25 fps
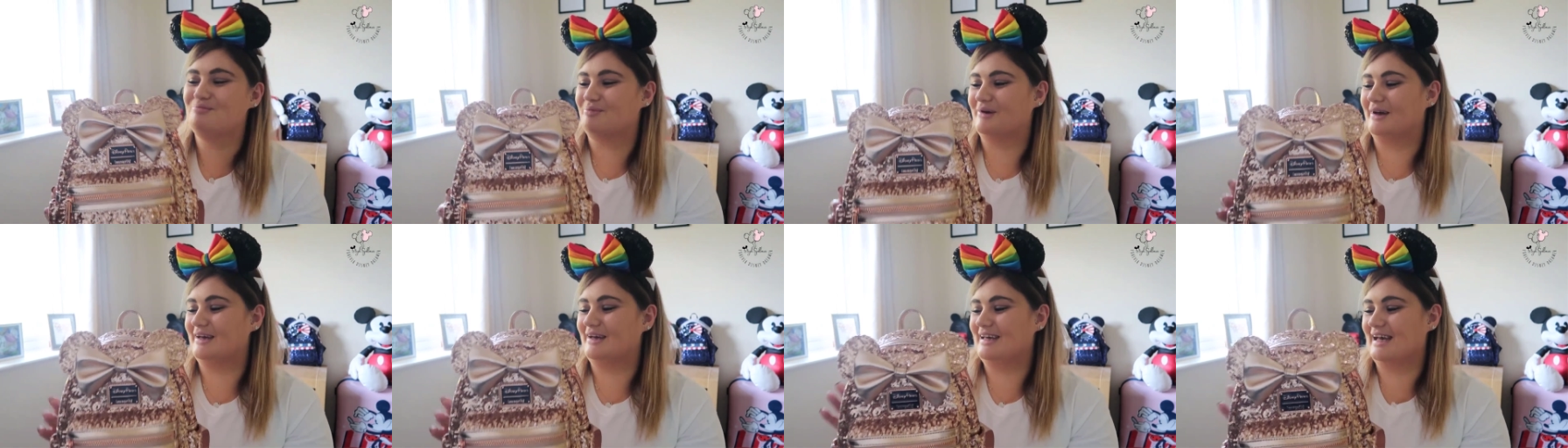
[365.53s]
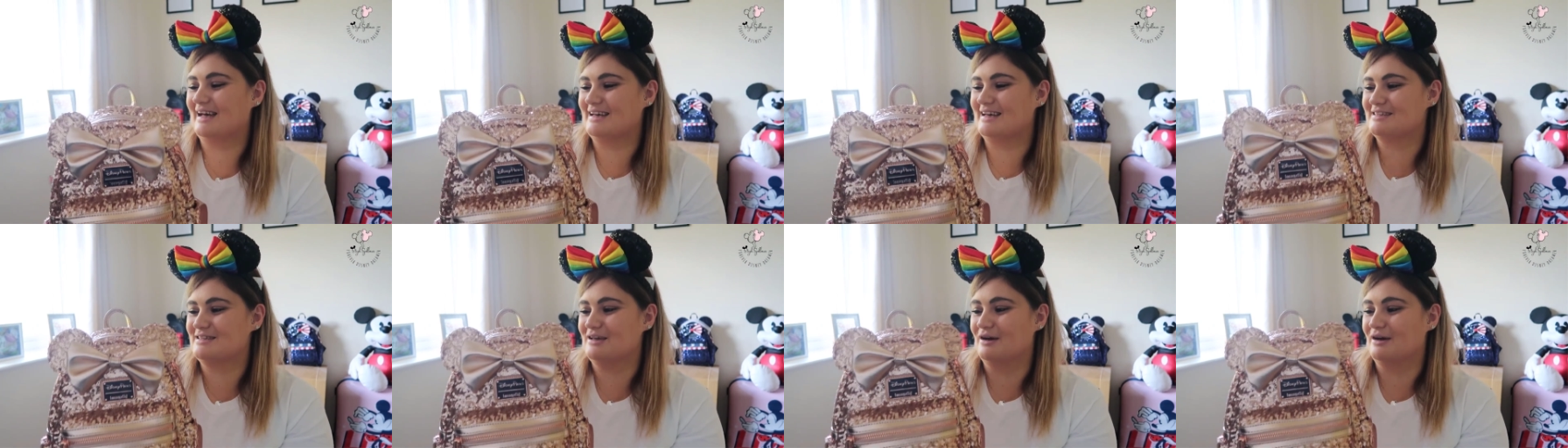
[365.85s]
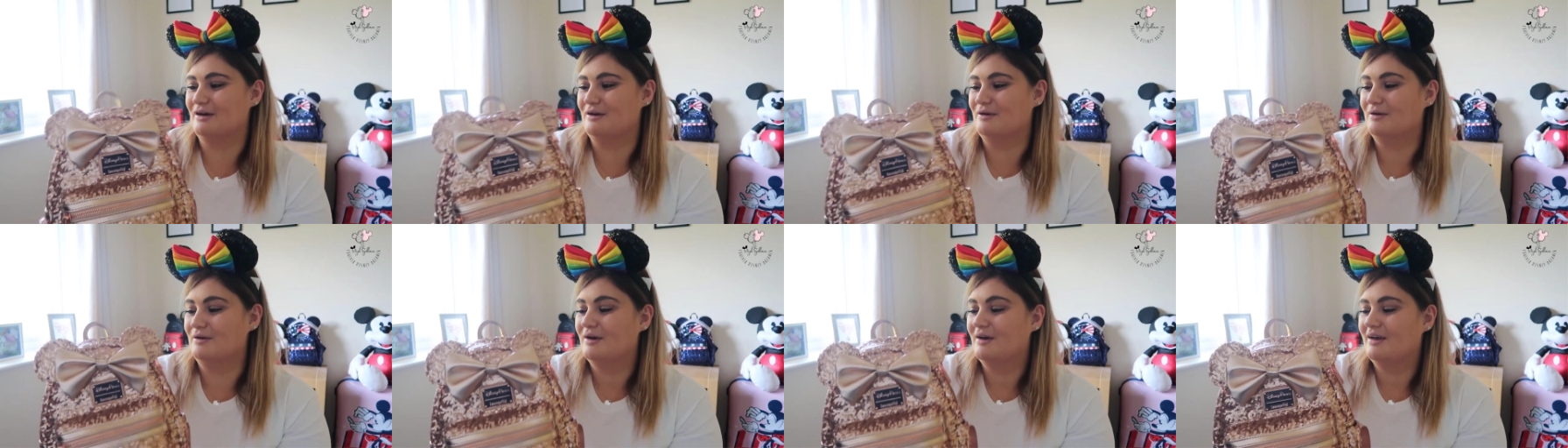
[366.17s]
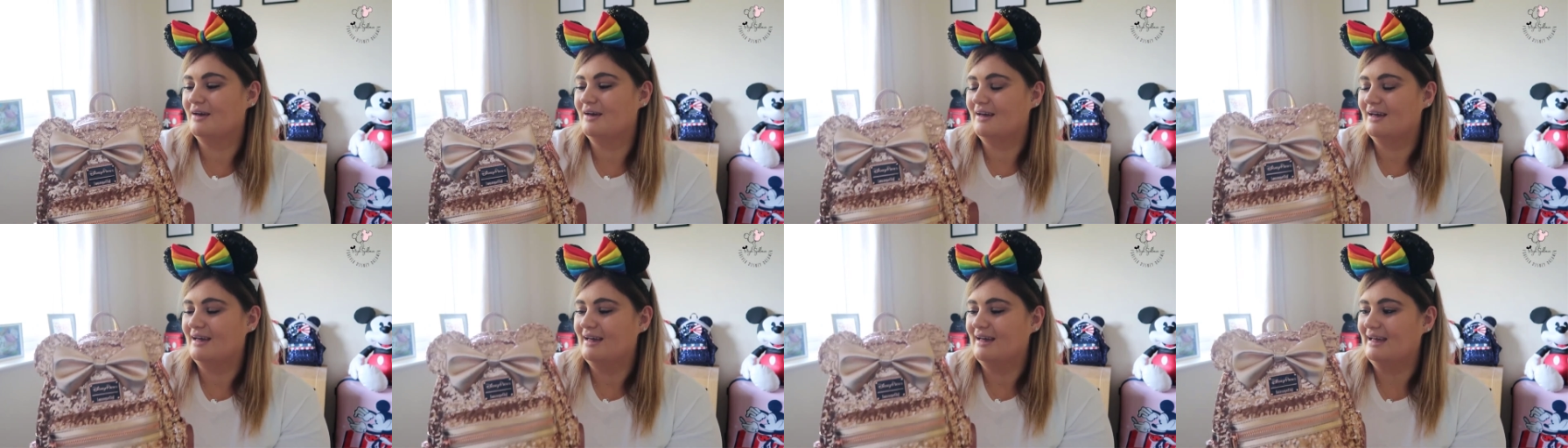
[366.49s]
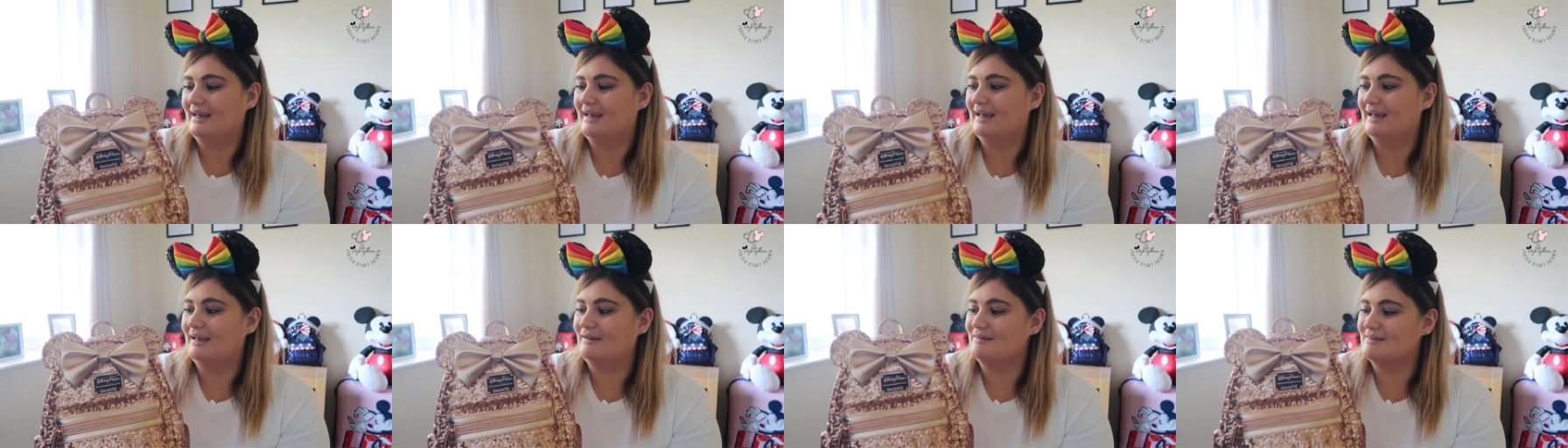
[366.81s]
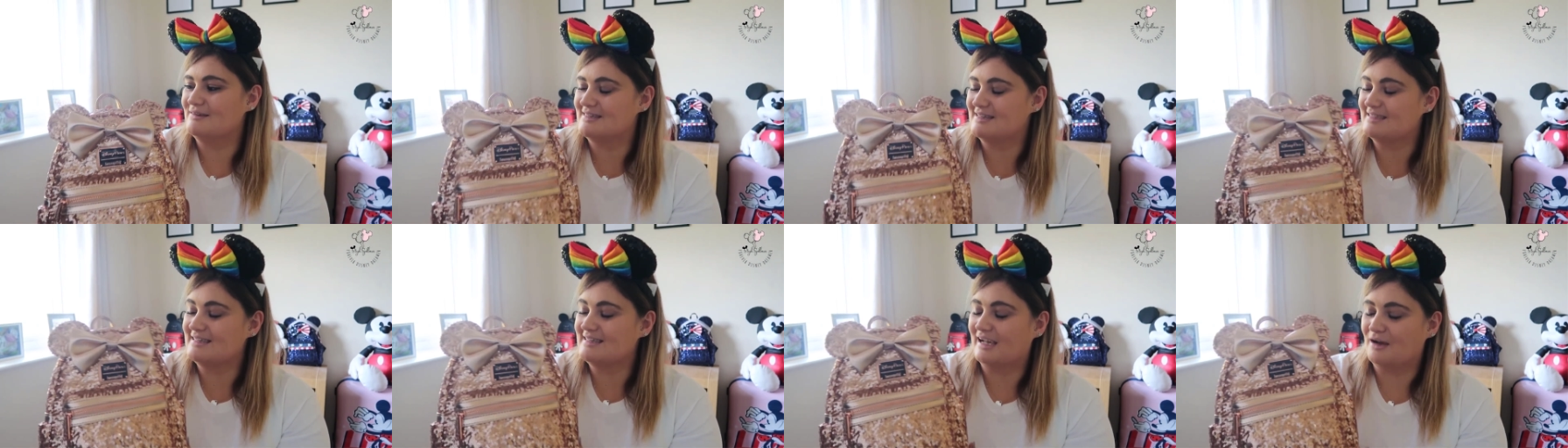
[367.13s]
But yeah, so it
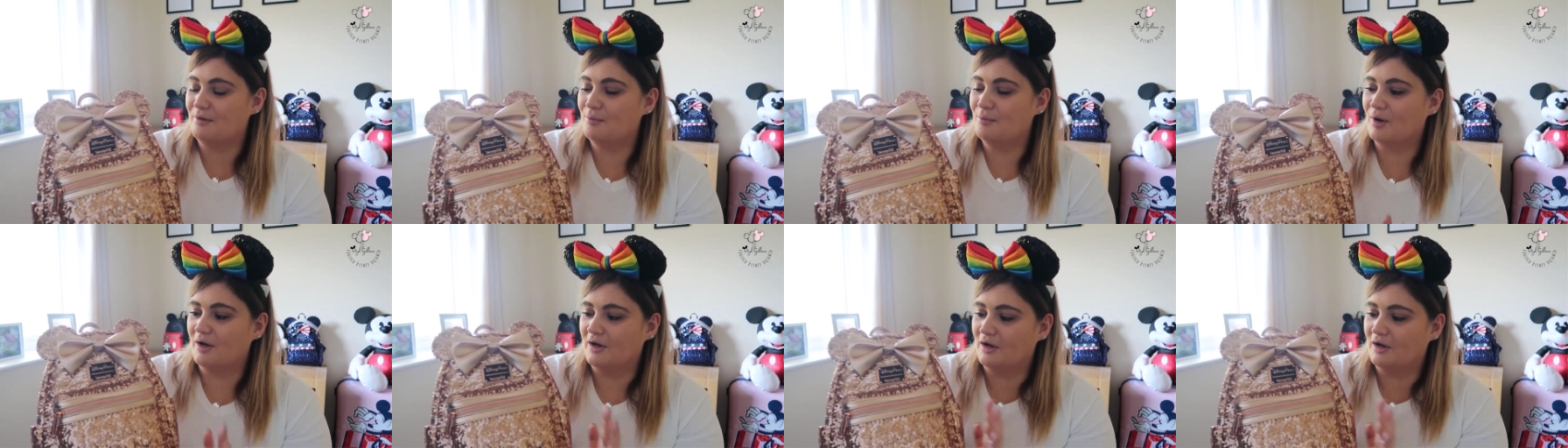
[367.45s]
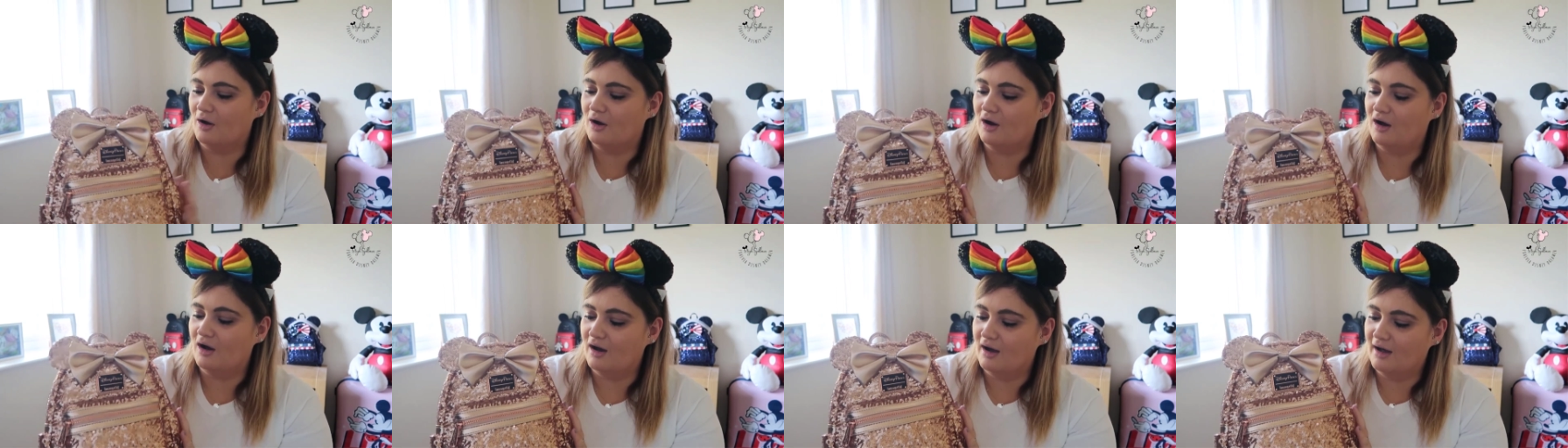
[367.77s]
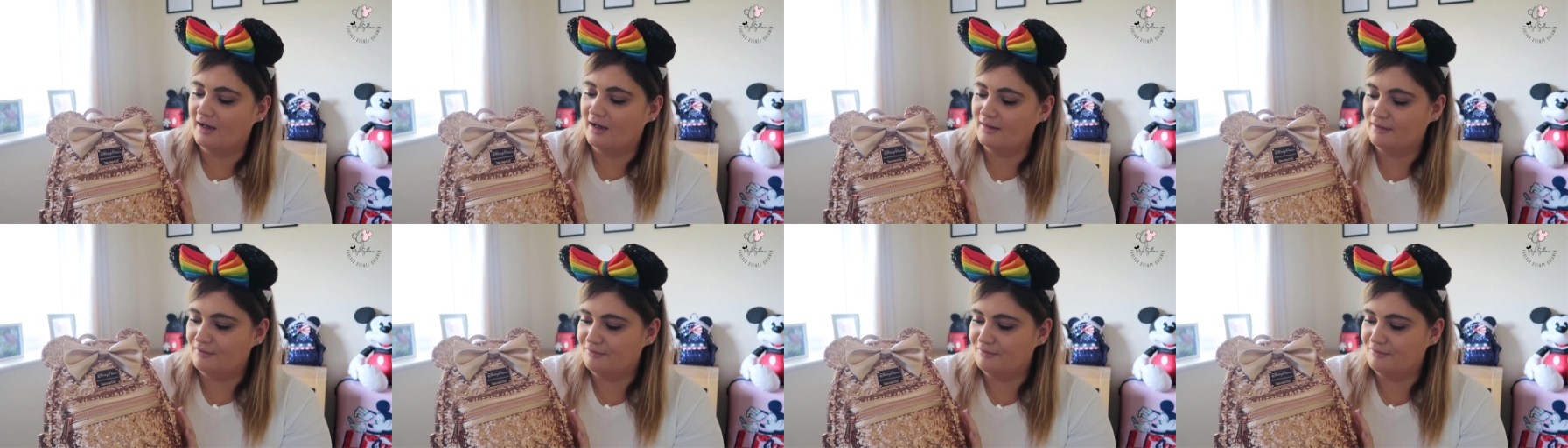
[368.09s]
was the second one I got,